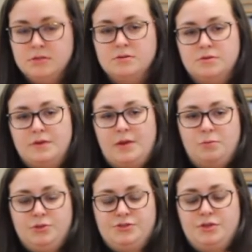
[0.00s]
So again,
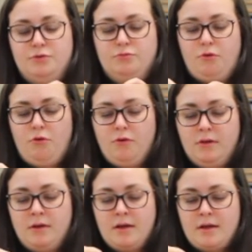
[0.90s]
we're just going to
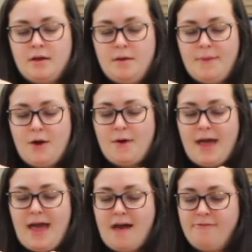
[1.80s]
roll about
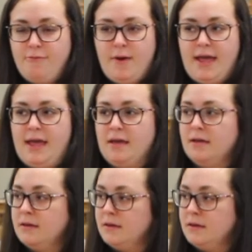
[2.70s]
halfway